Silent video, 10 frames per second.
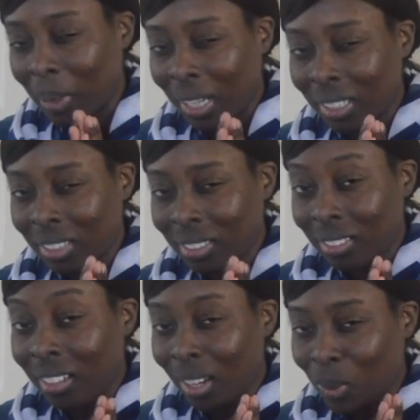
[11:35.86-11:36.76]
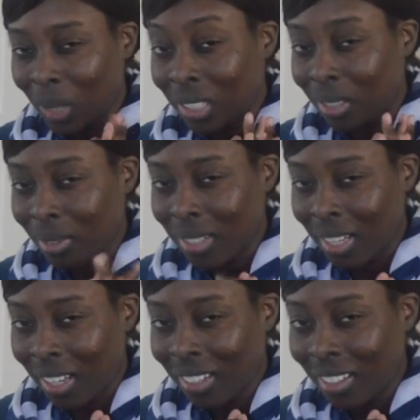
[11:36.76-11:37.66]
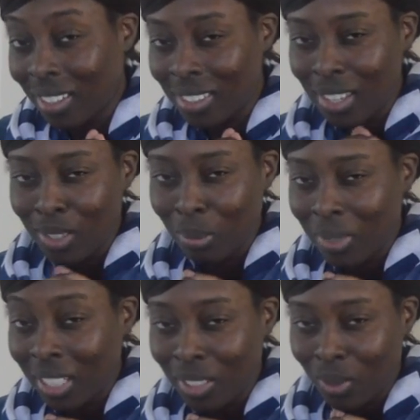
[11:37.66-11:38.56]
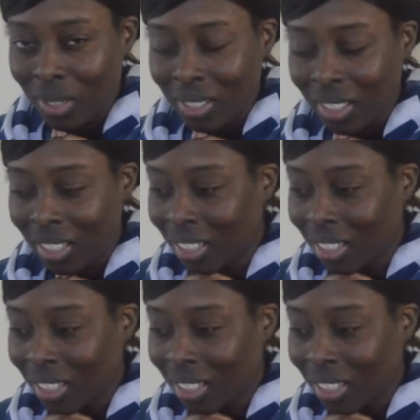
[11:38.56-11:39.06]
back next week Thursday and see something interesting.